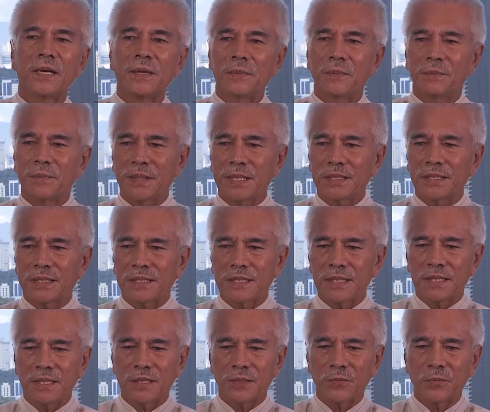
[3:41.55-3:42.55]
But
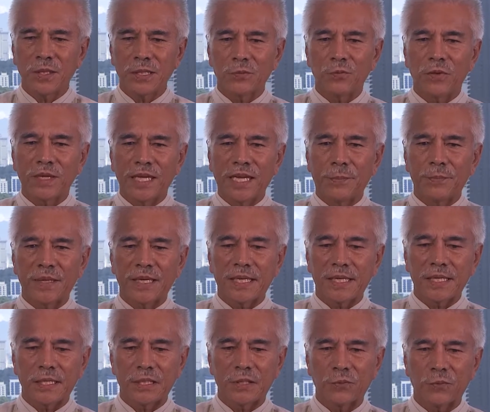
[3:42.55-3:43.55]
what we are
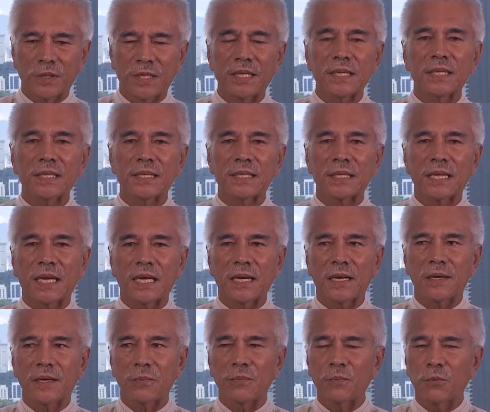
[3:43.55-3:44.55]
beginning to witness
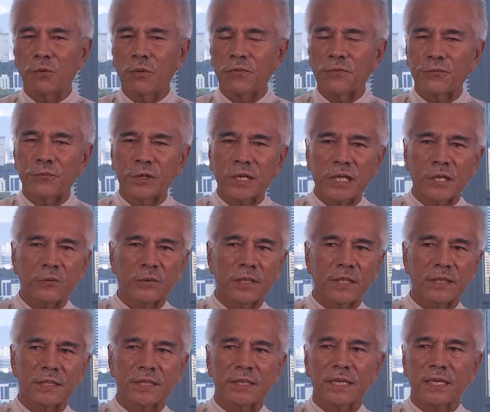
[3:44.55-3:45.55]
are more
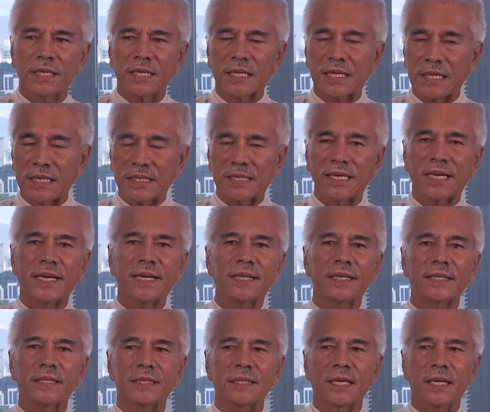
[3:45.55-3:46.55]
frequent king
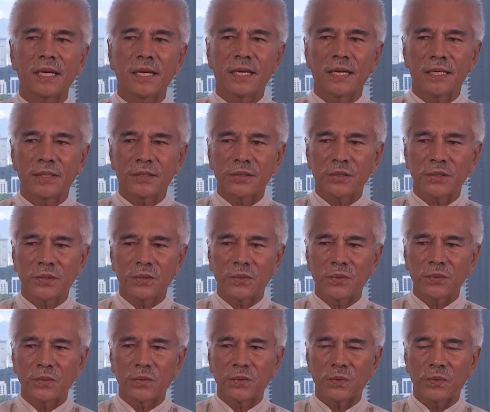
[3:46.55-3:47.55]
tides. And
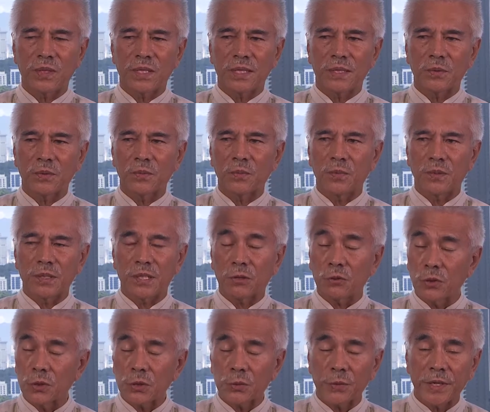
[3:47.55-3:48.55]
so the
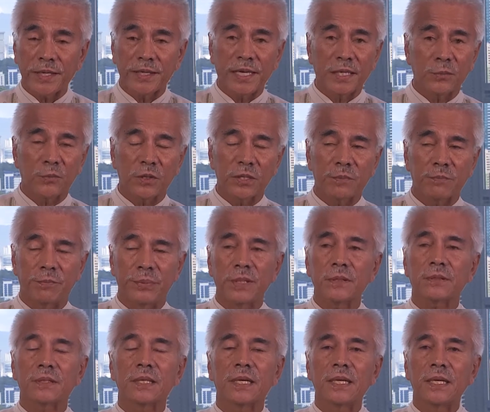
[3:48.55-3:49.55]
causeway that was
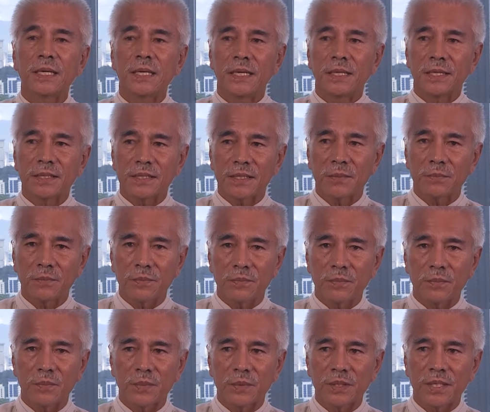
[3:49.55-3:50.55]
built
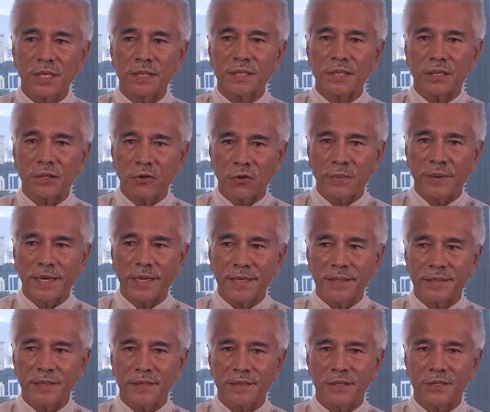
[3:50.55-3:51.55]
some years ago by
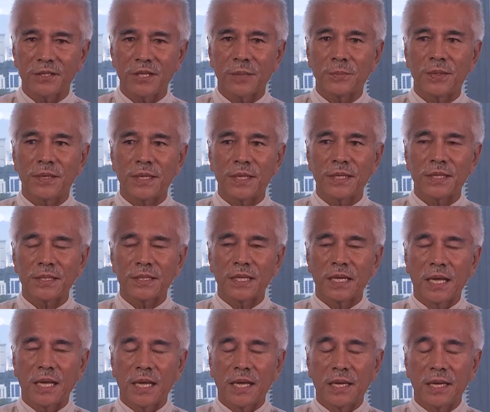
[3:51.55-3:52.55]
the Japanese
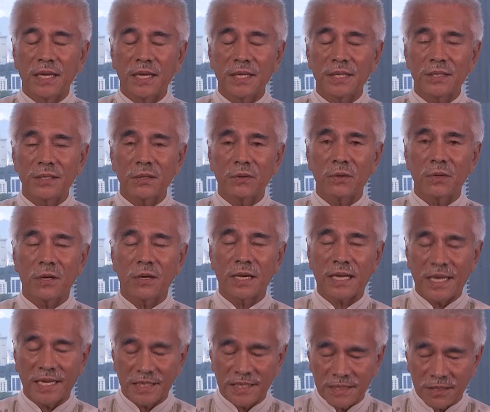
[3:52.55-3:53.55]
is no longer
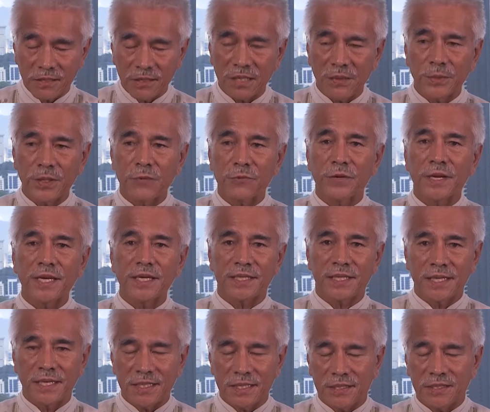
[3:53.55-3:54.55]
has got to be raised,
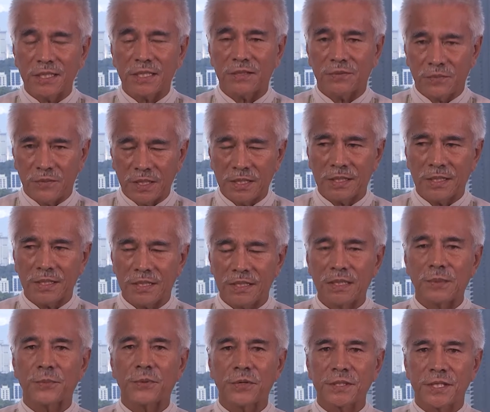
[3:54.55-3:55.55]
and it's just in
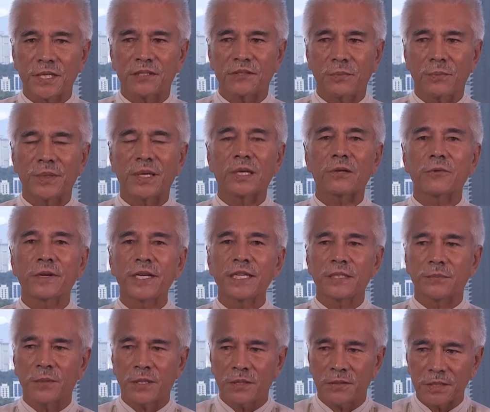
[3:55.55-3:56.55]
the process of being raised
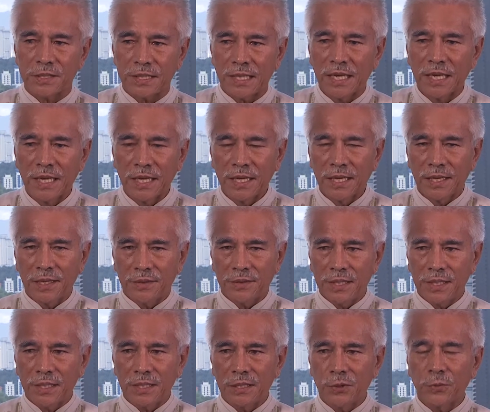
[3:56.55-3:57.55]
because
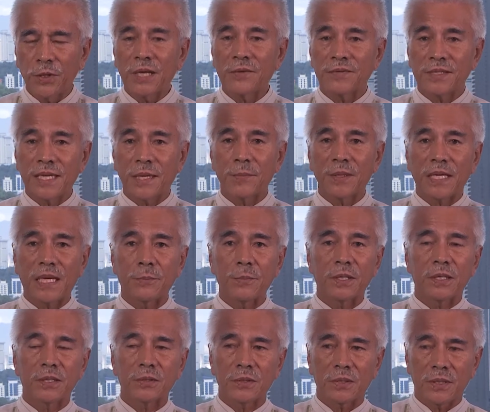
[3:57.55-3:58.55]
the waves are
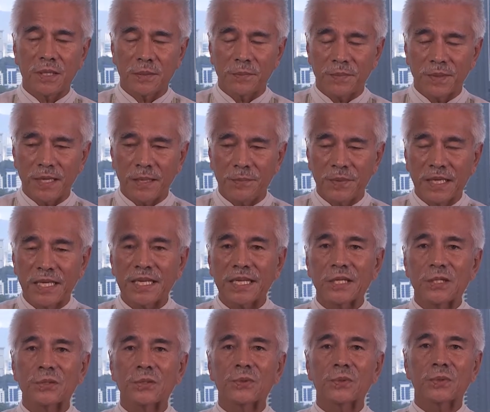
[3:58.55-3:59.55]

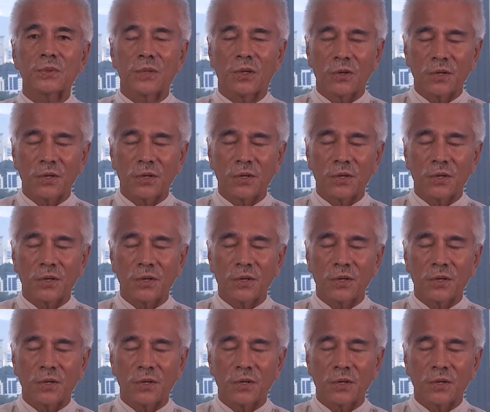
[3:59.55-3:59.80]
beginning to